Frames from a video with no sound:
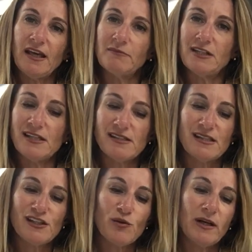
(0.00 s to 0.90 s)
gave me
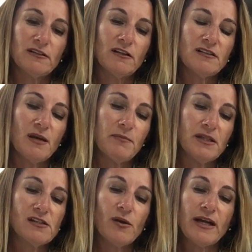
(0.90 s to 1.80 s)
this quick little tip,
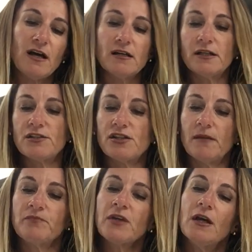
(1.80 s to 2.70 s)
and so I cut it into,